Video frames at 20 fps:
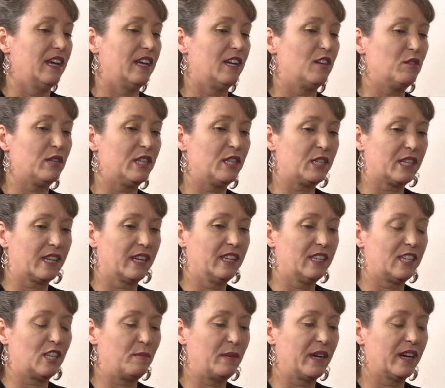in
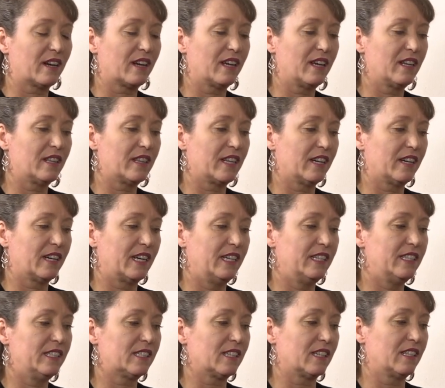Kibera, there
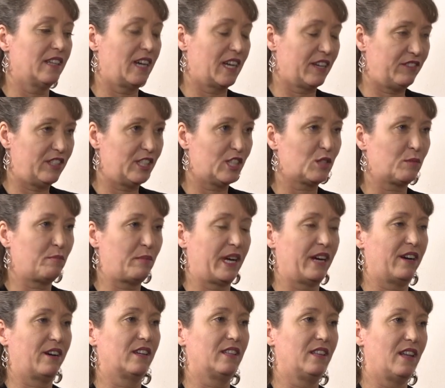is a lot of
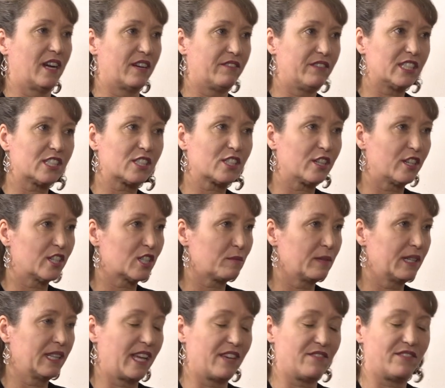despair, a lot of
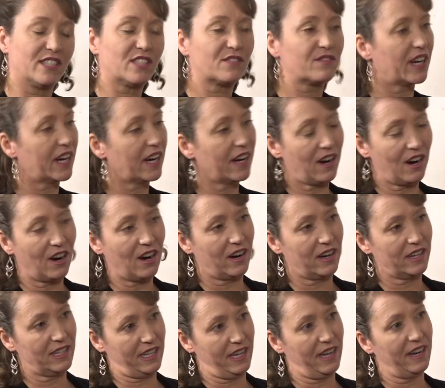discouragement. Life is very
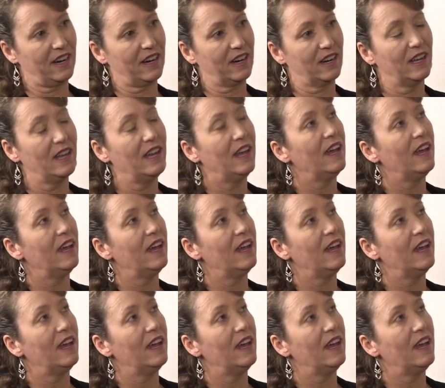hard there.